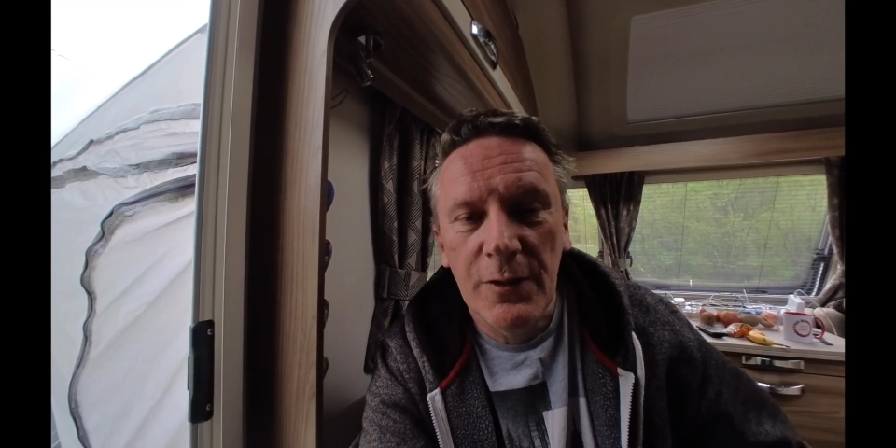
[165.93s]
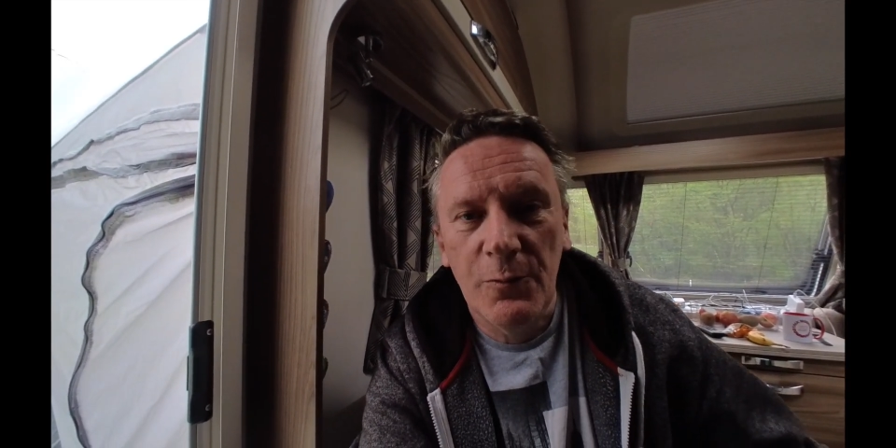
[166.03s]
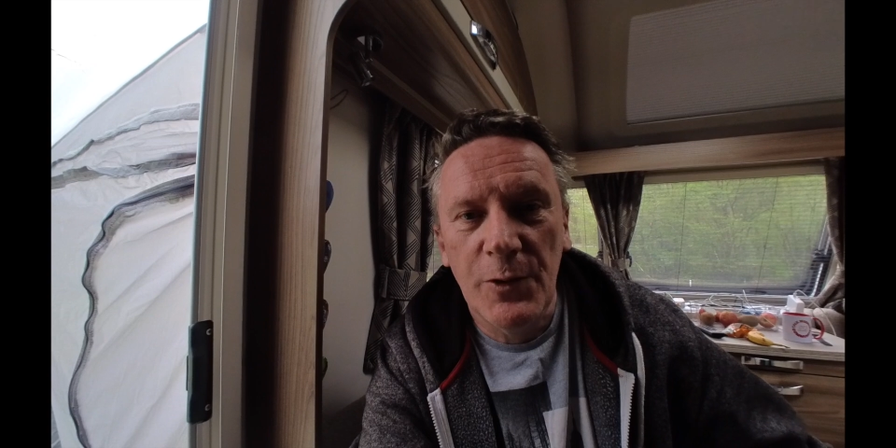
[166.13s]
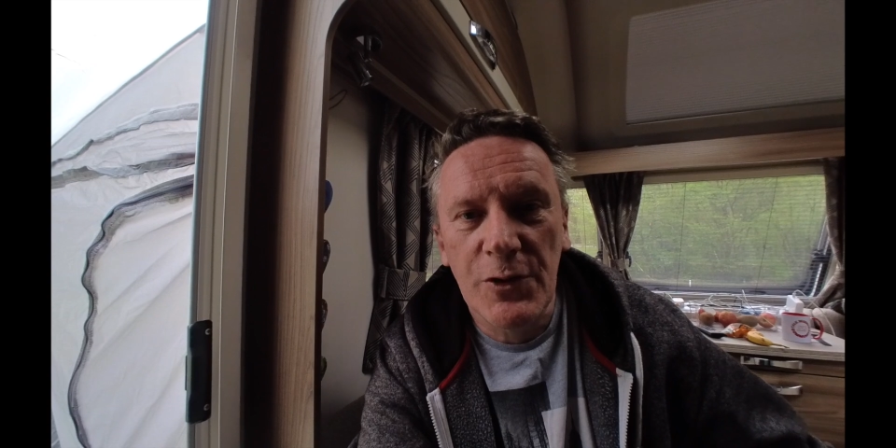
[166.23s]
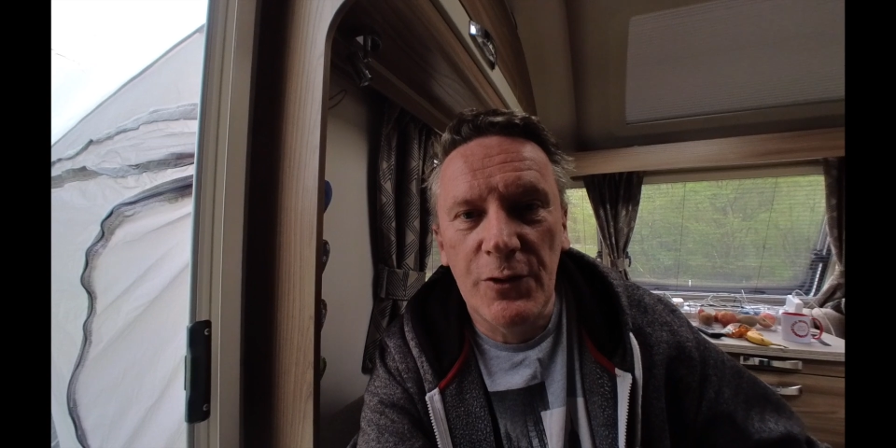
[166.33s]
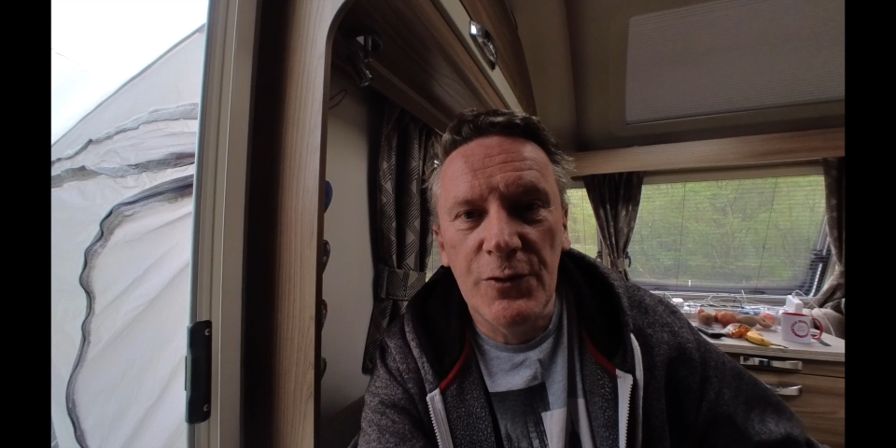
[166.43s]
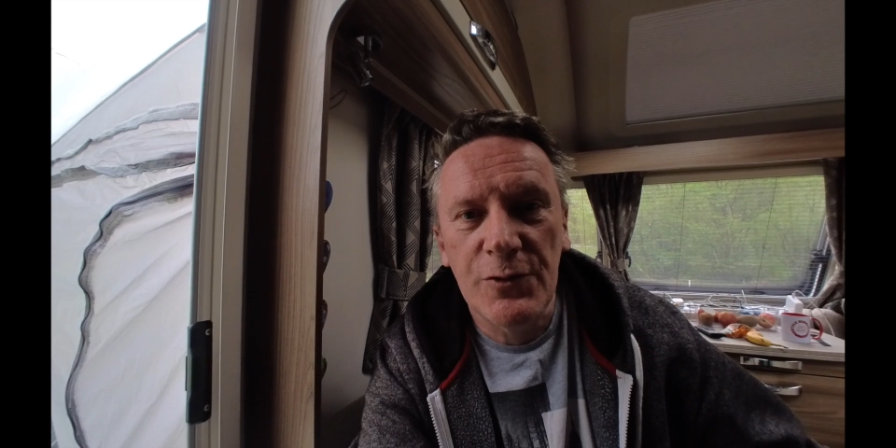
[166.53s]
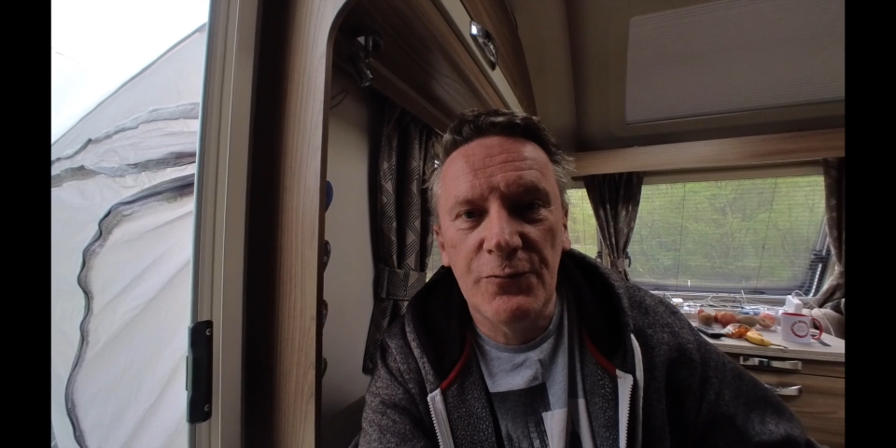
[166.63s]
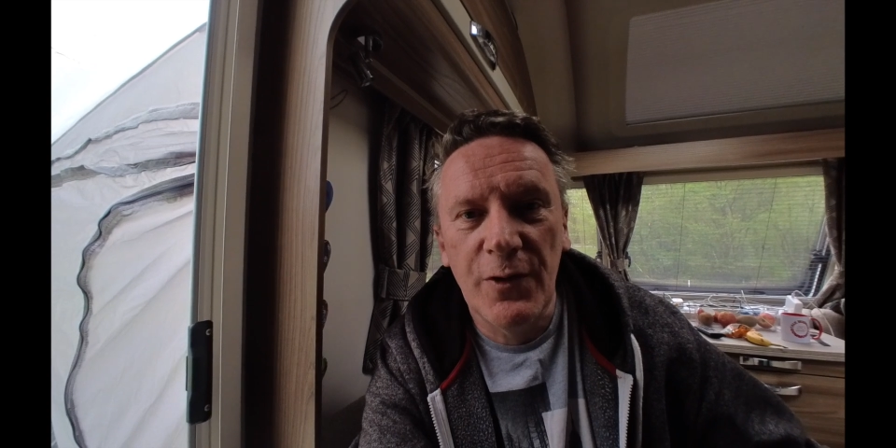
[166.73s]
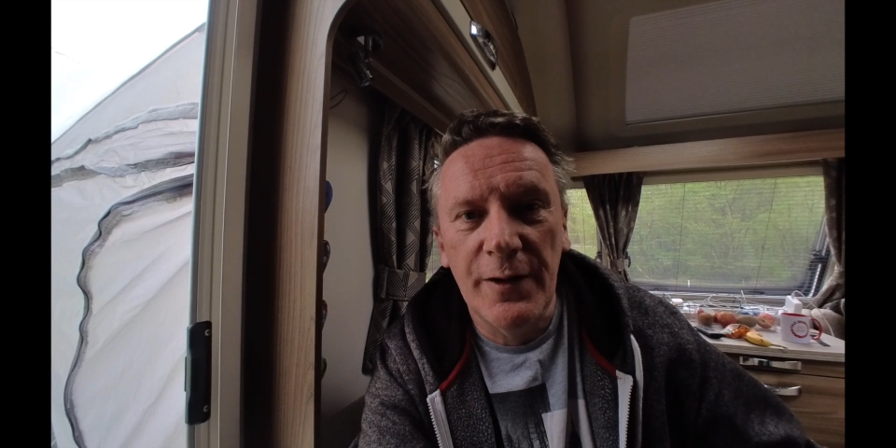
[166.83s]
which I used
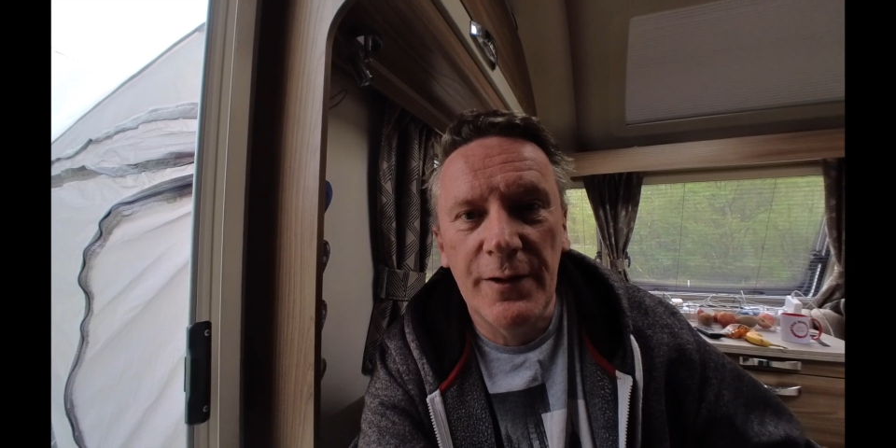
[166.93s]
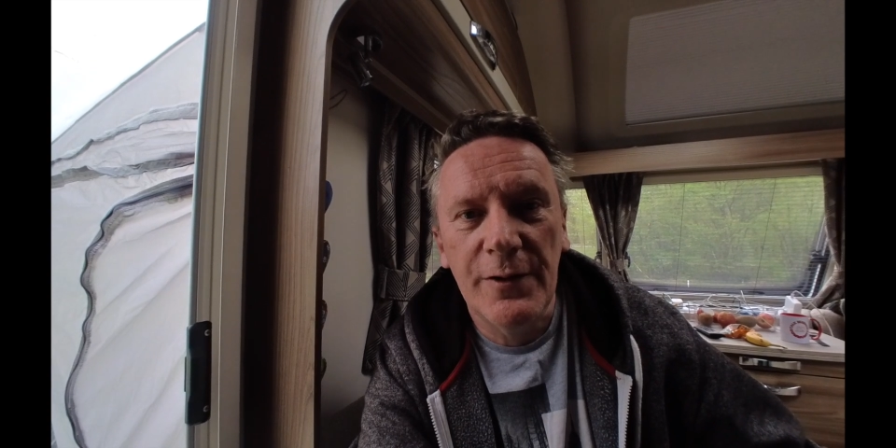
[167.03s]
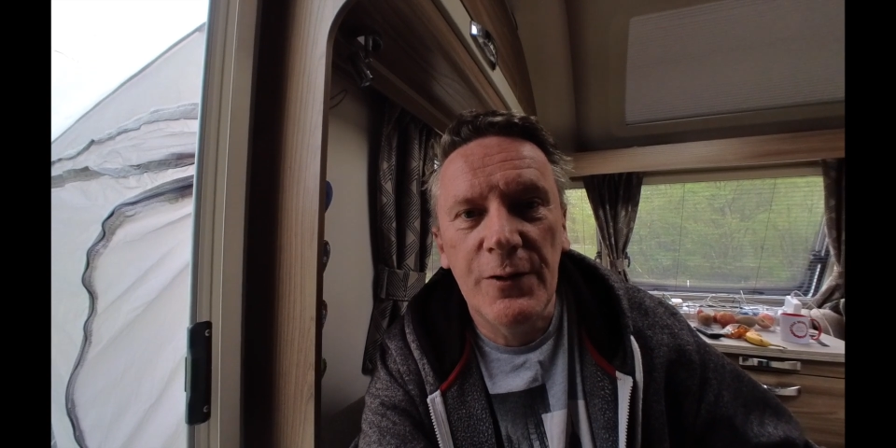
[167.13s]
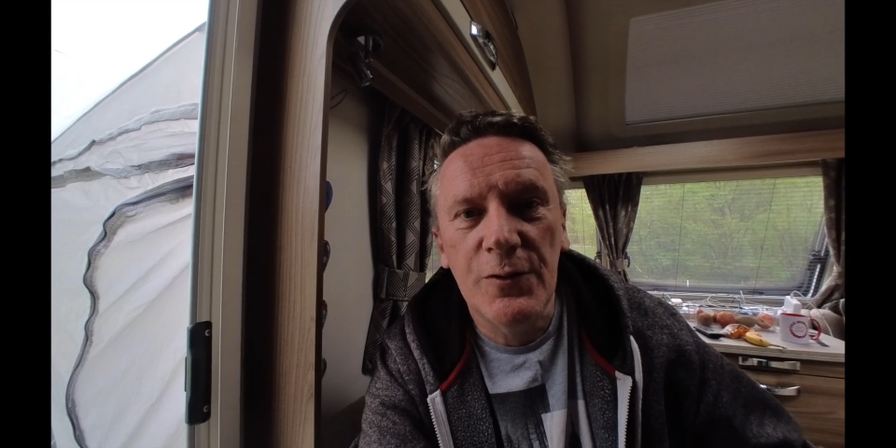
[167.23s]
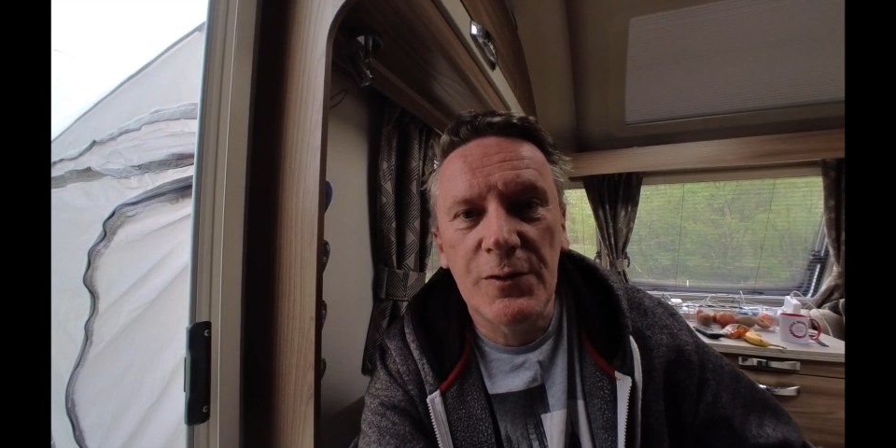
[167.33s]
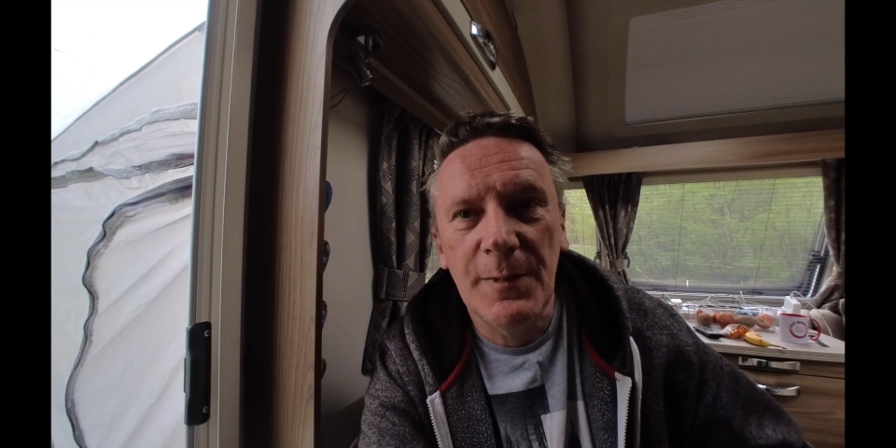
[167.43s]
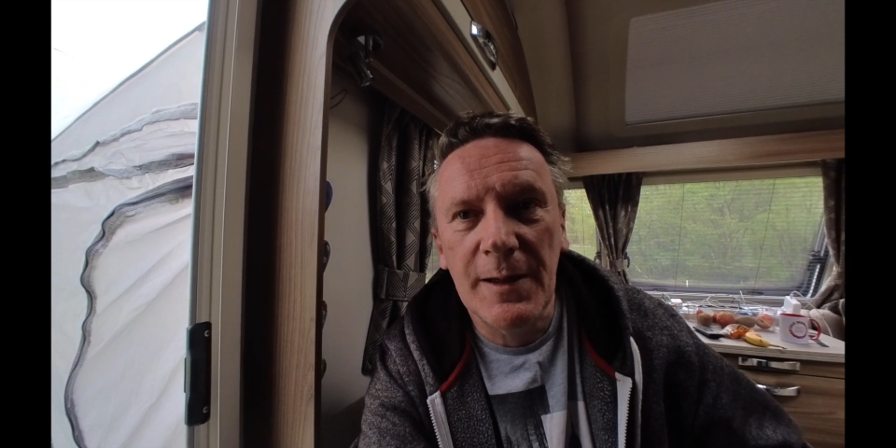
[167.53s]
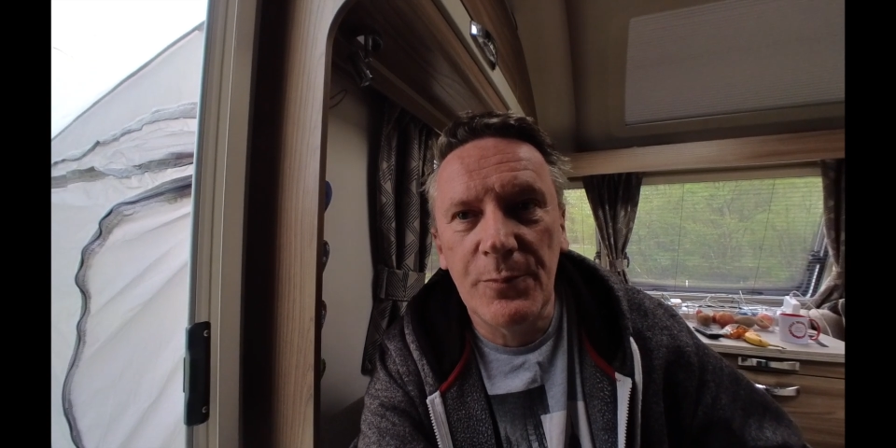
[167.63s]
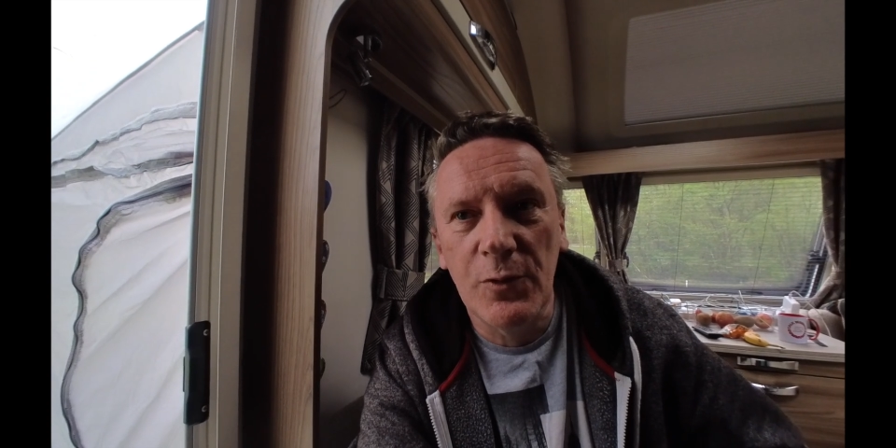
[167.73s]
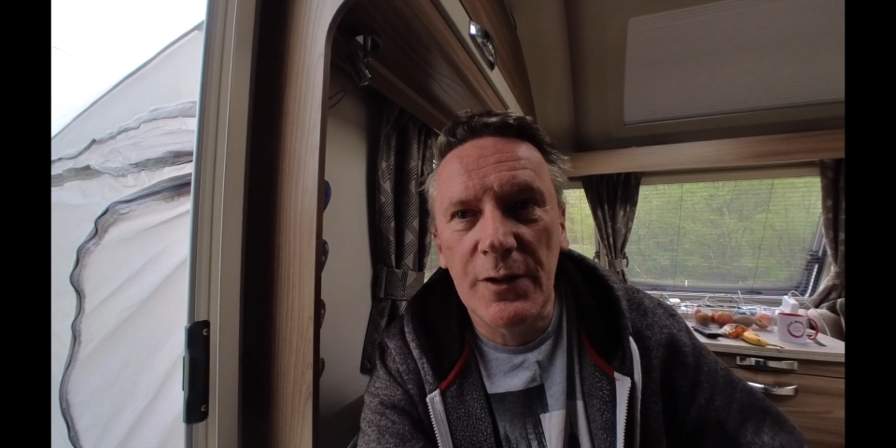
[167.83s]
to use the
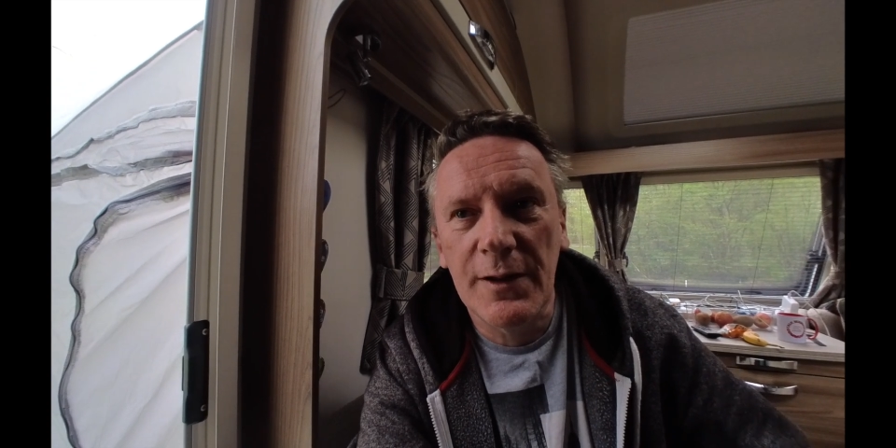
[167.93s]
Macbook